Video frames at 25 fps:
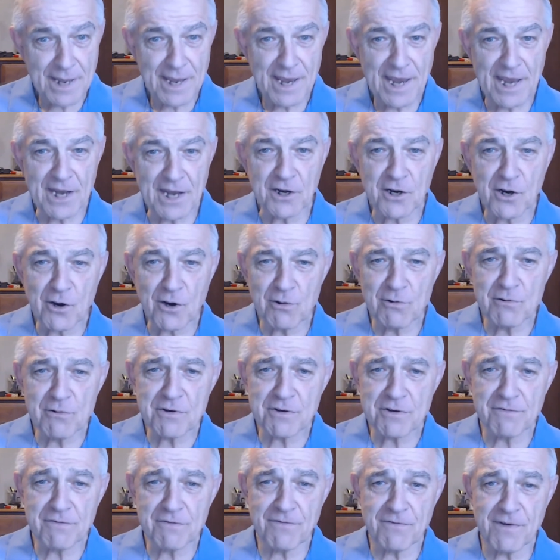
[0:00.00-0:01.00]
and
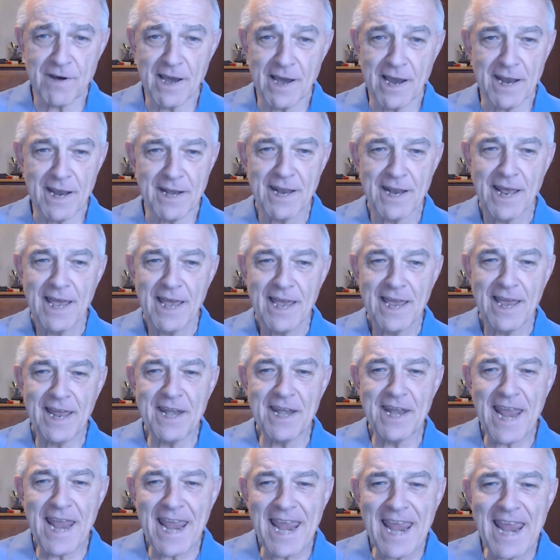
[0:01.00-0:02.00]
crucified, and
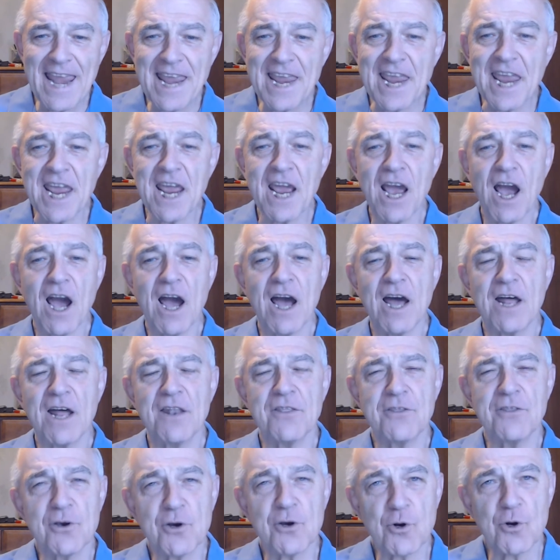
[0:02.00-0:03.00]
hanging
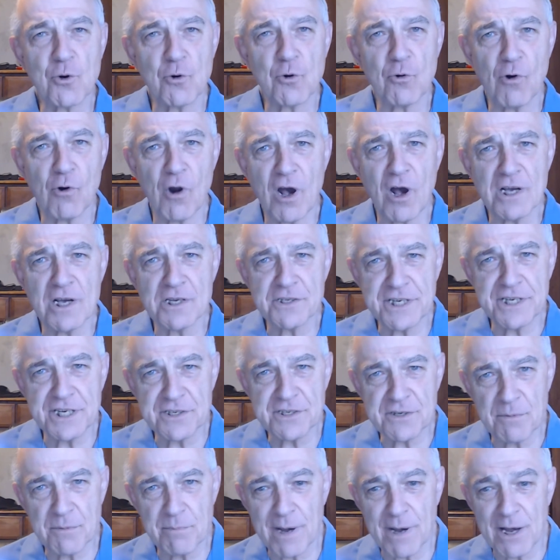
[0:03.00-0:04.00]
on the cross,
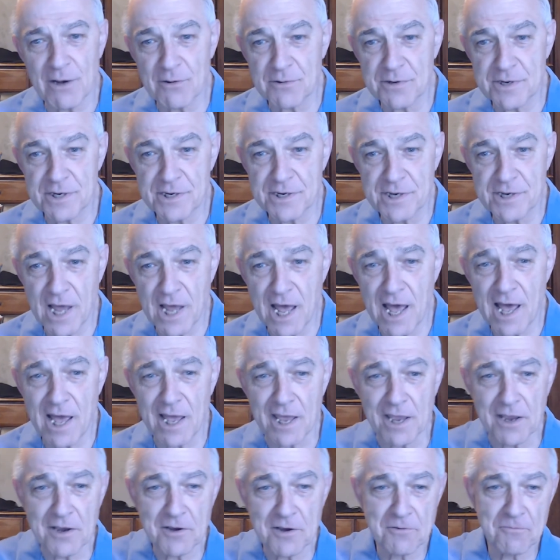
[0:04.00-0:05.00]
he's about to die.